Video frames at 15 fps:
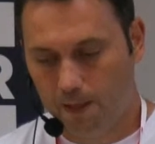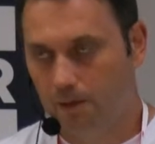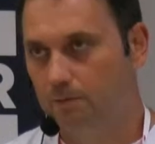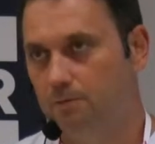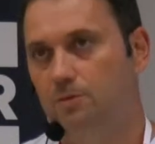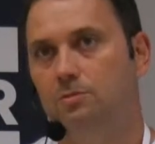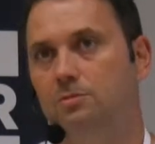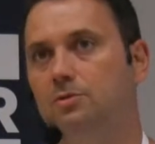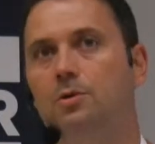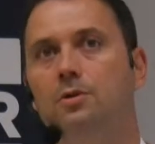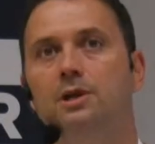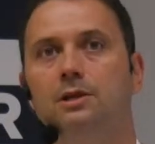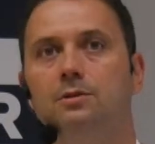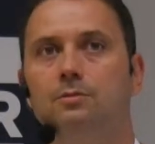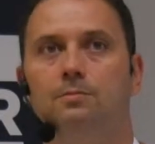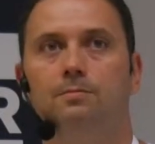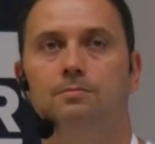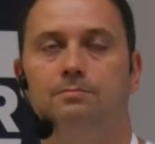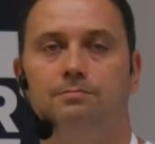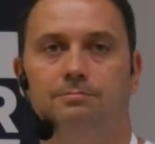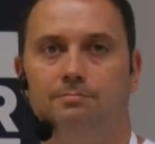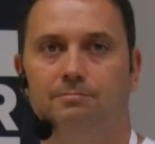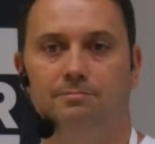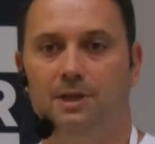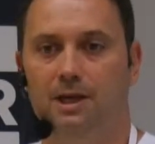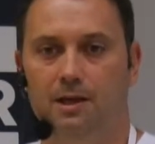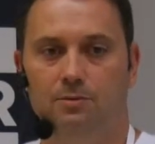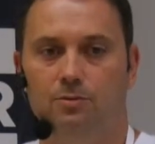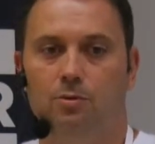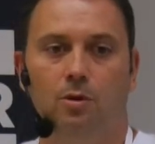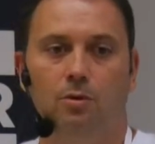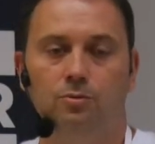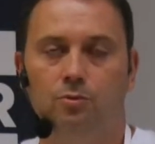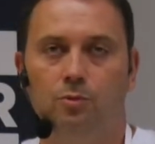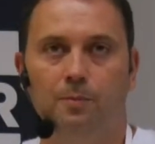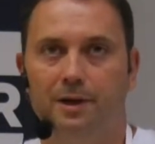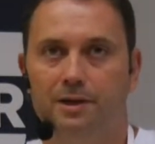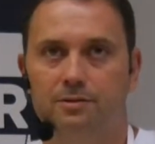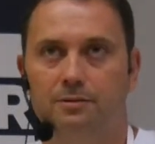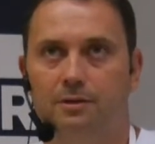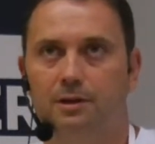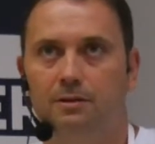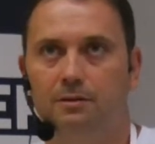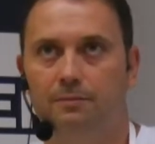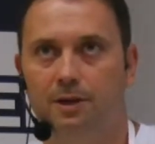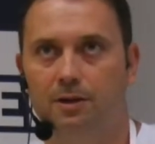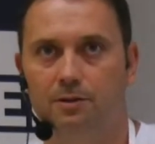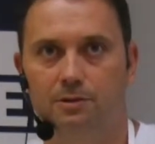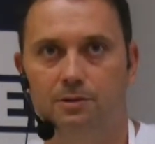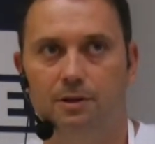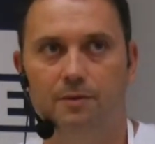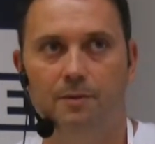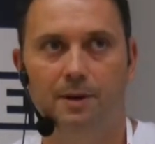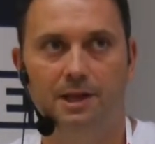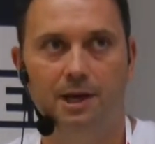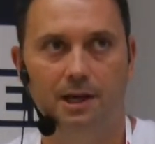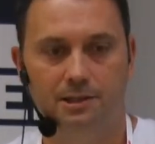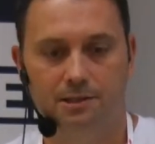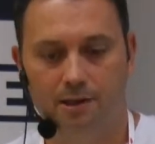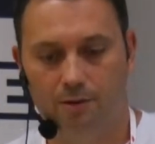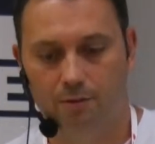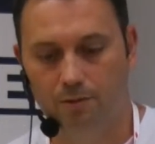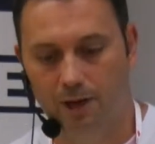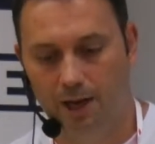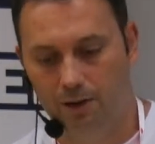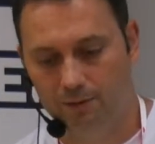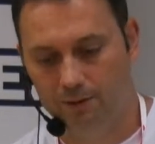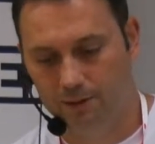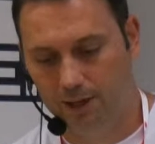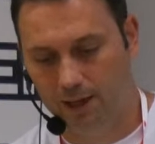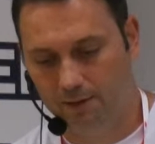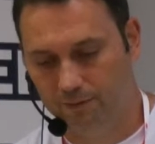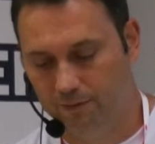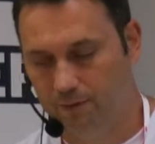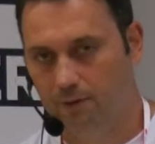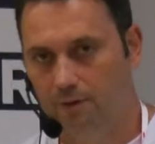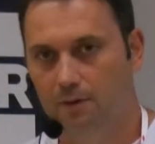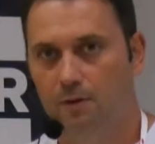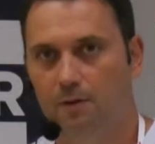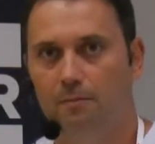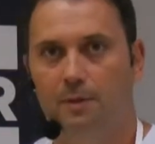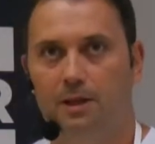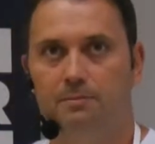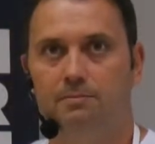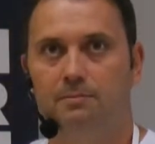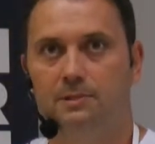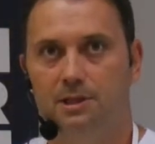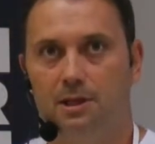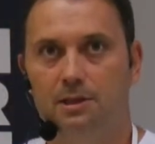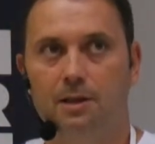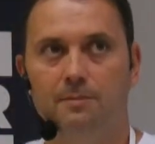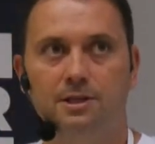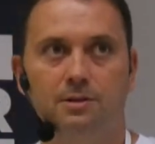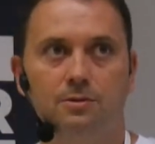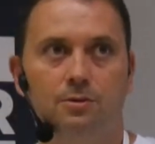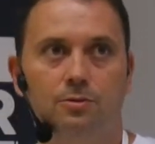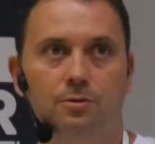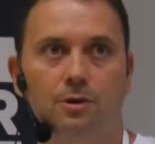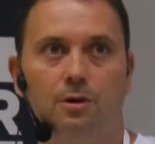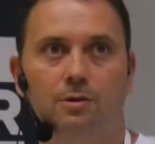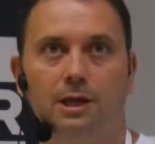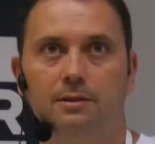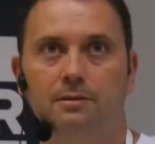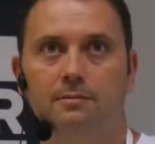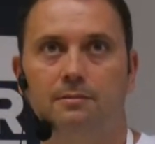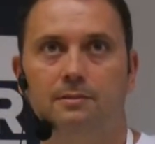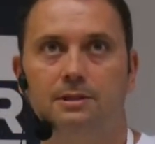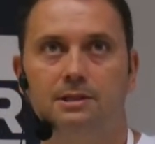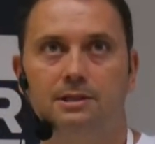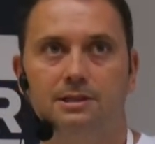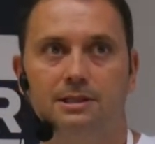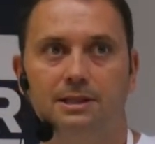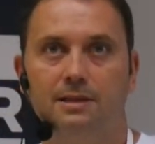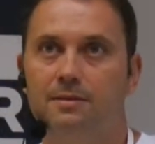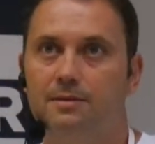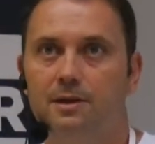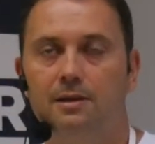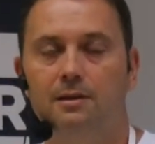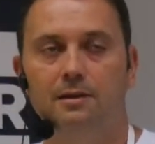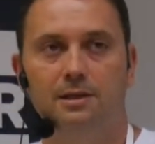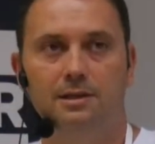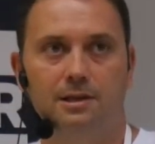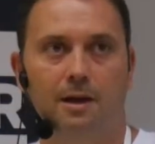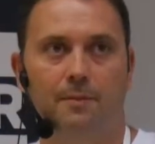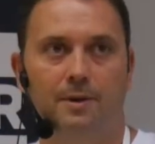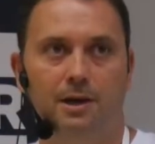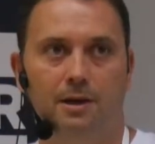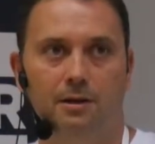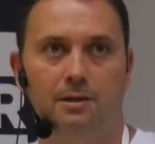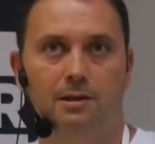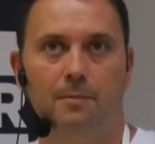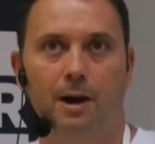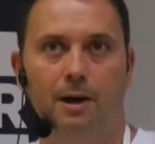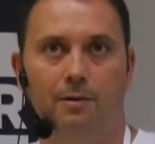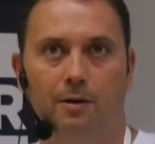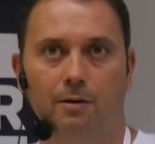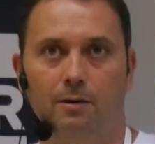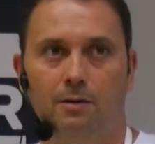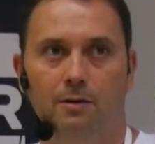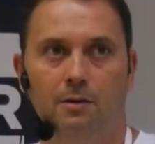And you don't need to go too personal, because everybody has their own life. But sometimes it's good to know that something is happening in the background.